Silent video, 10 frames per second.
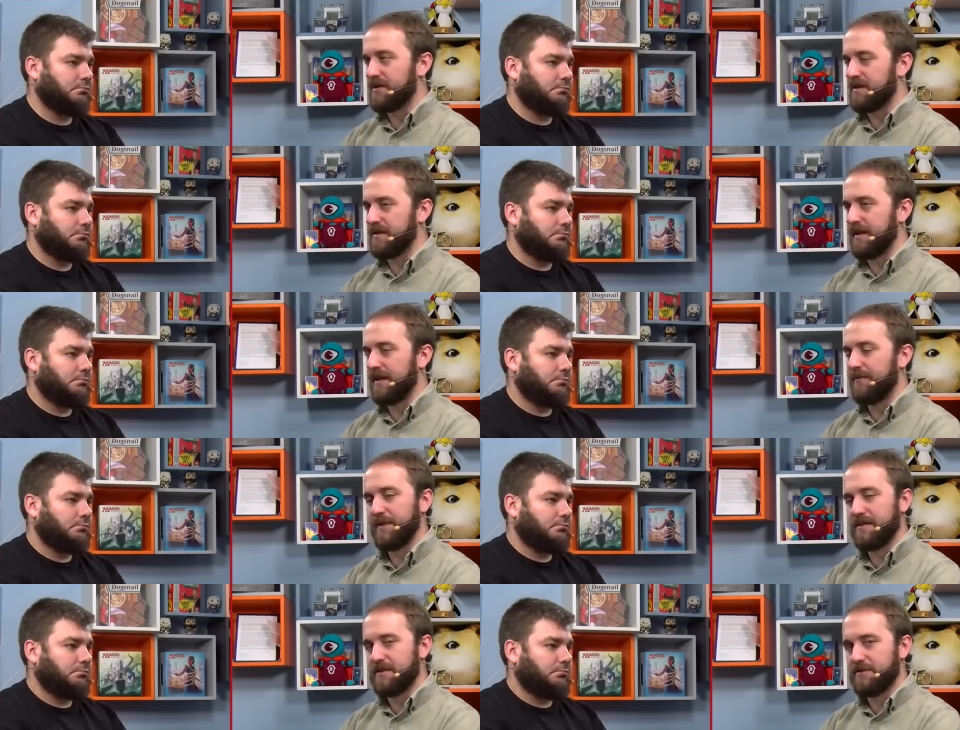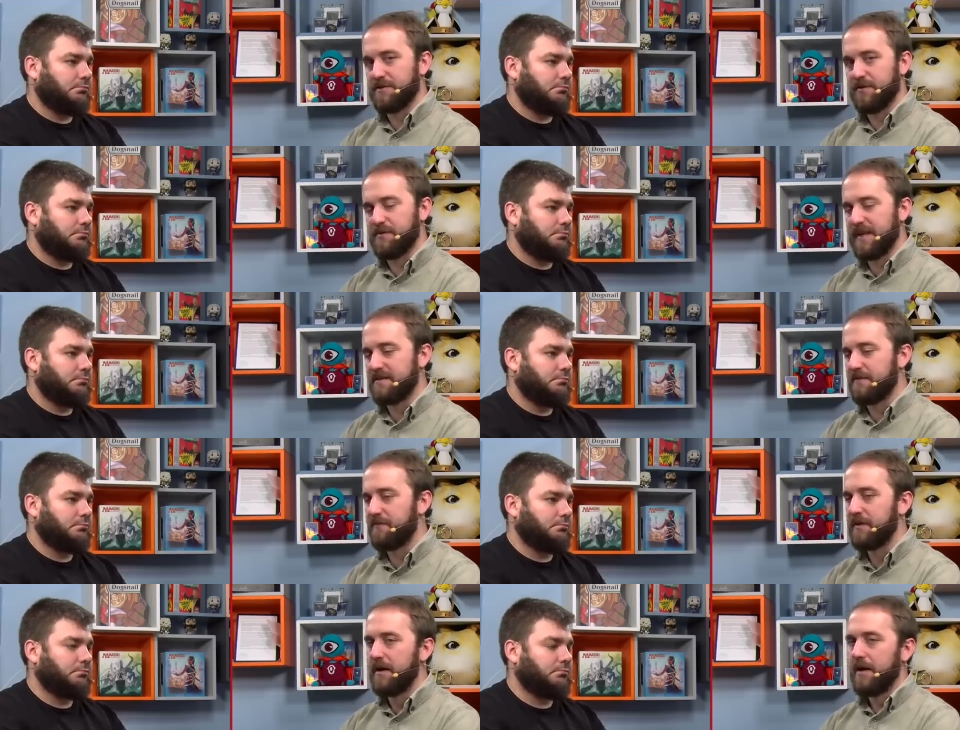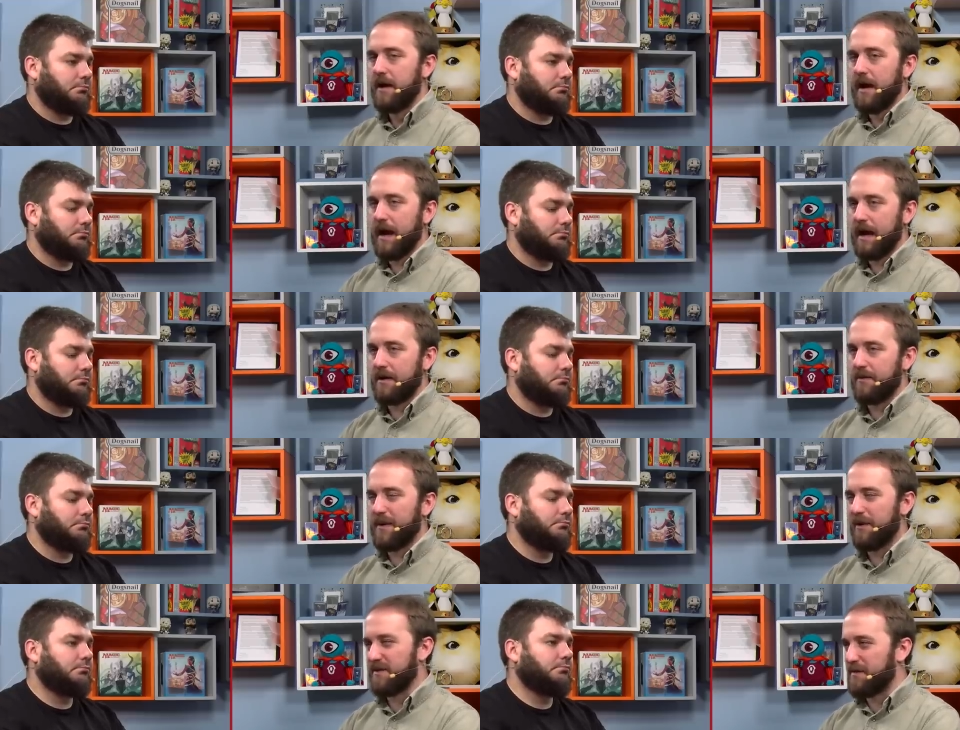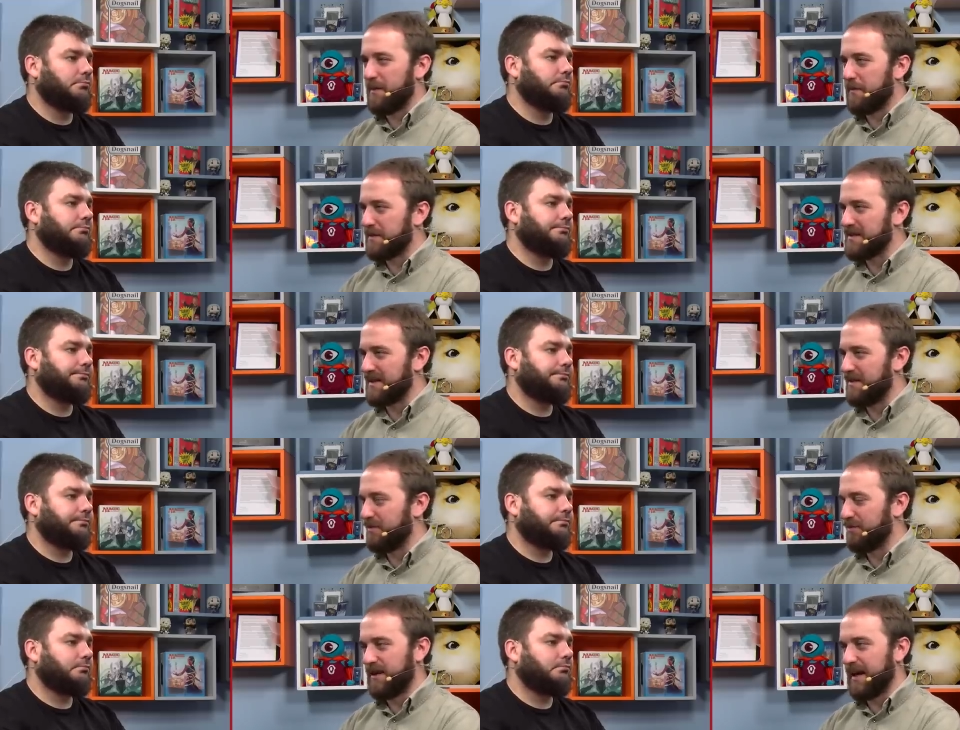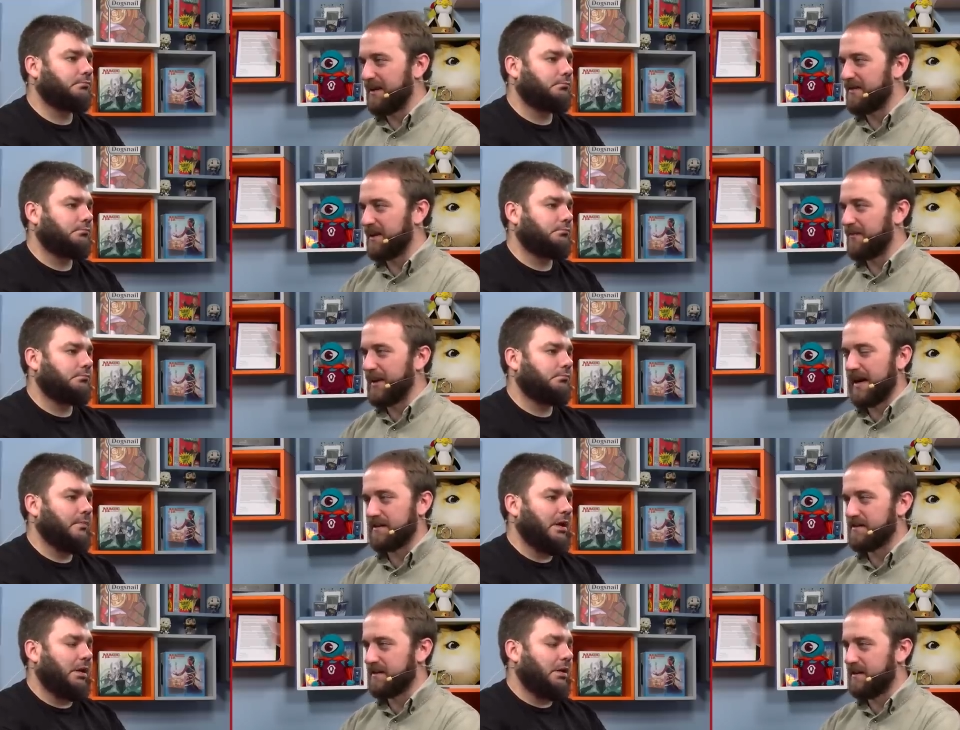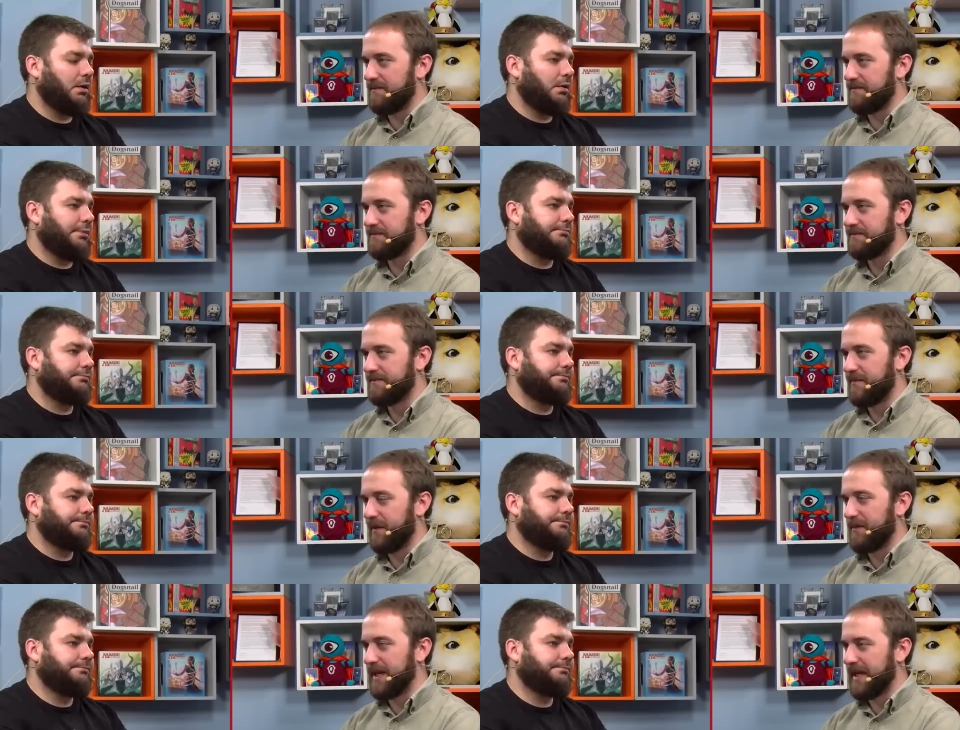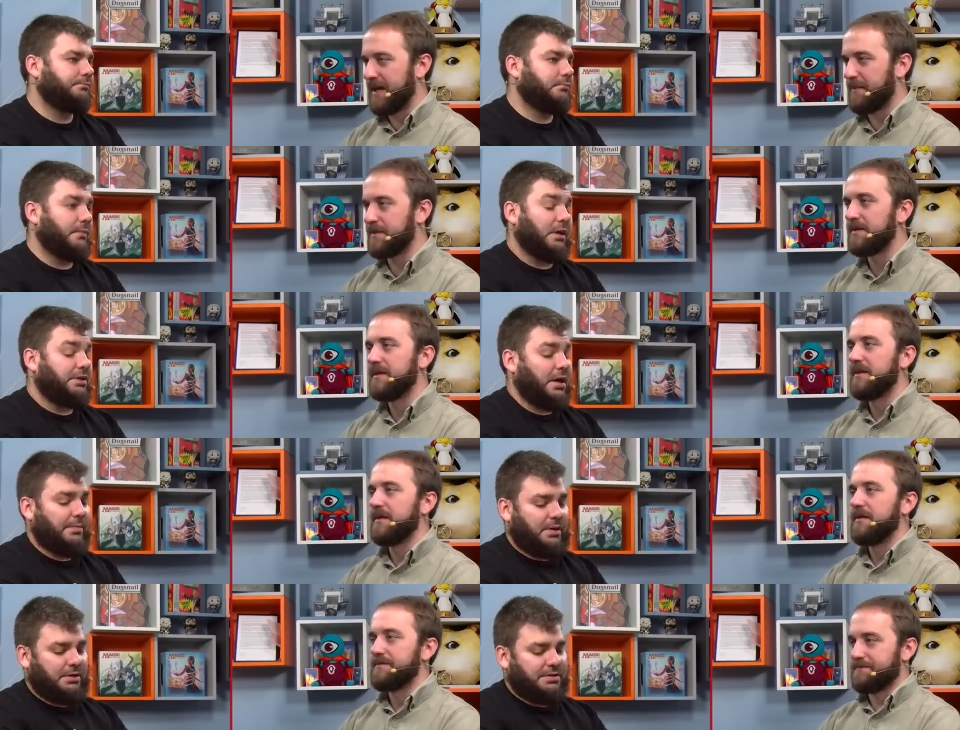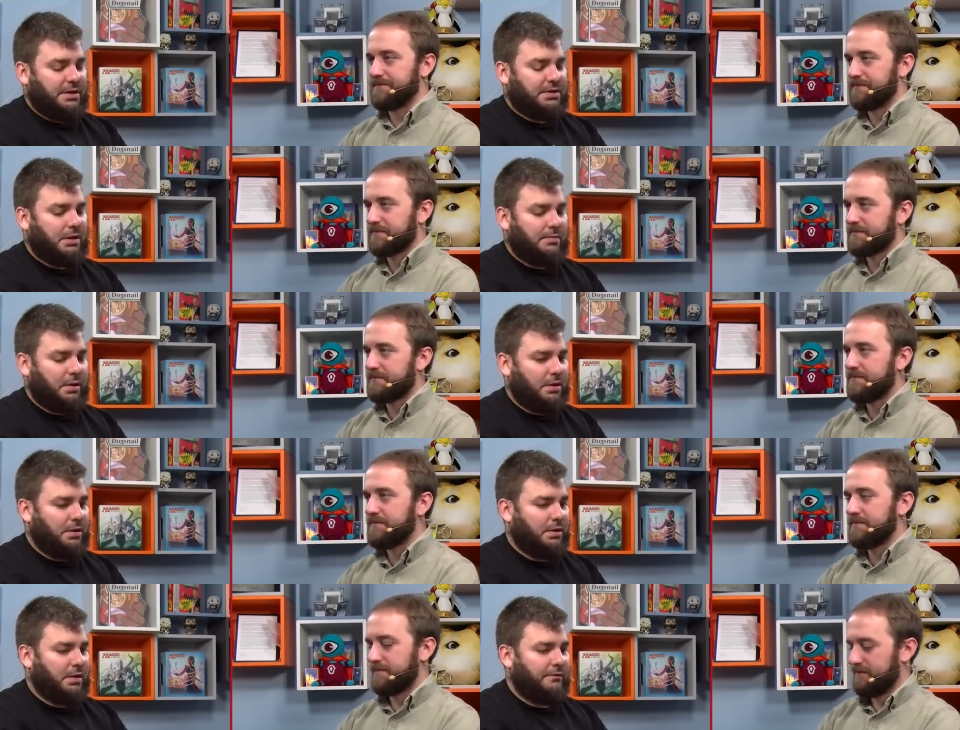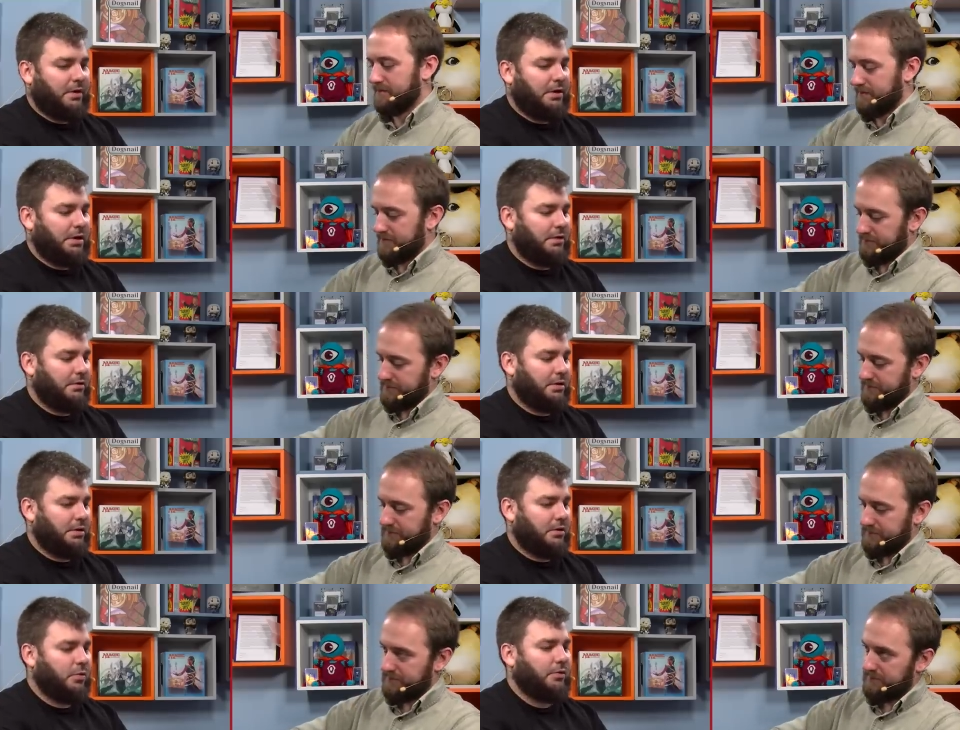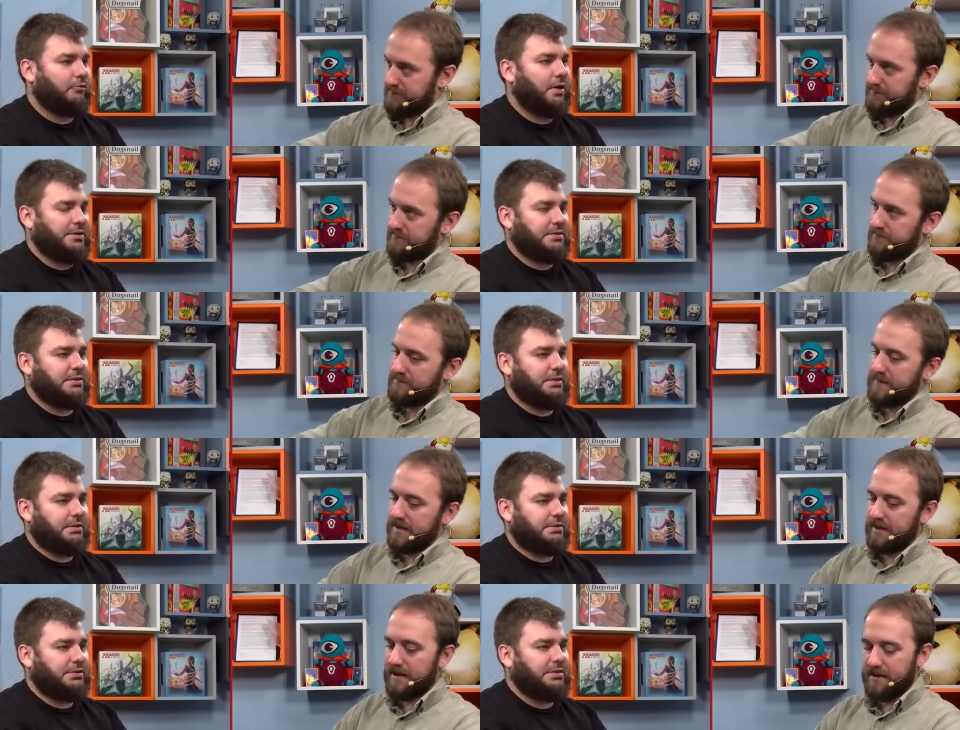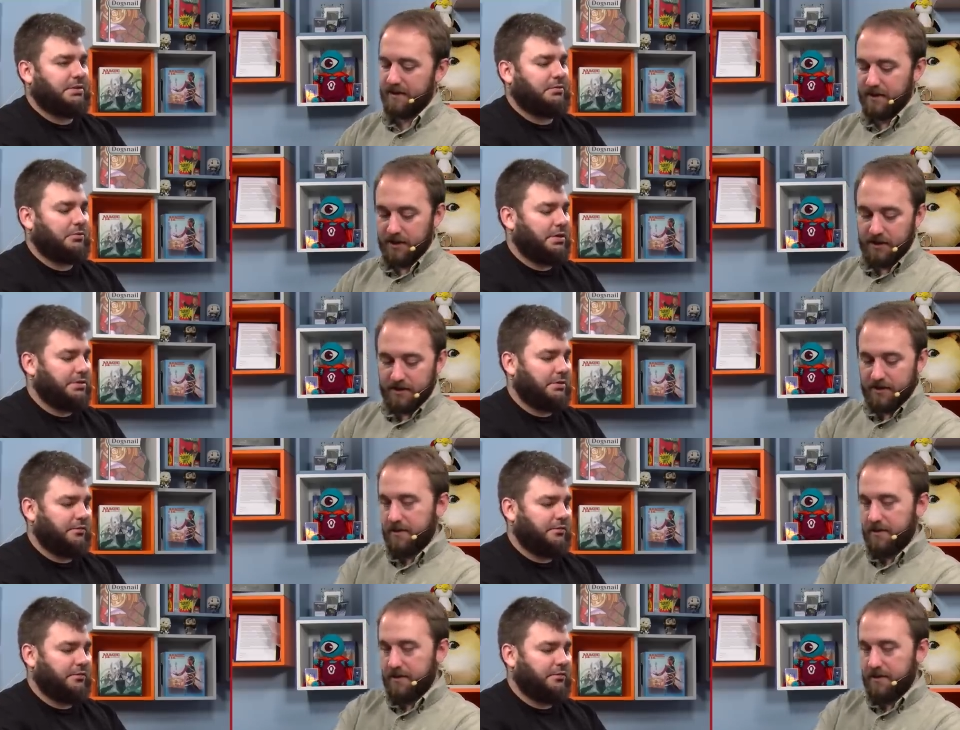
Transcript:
Speaker 1: doesn't hit because they're too expensive. And Pyrite Spellbomb doesn't kill really anything past um, Flame Blade
Speaker 2: Adept. Yeah, I mean, it's, it's going to be a, a very uh, quick race to, to yeah. see who gets to the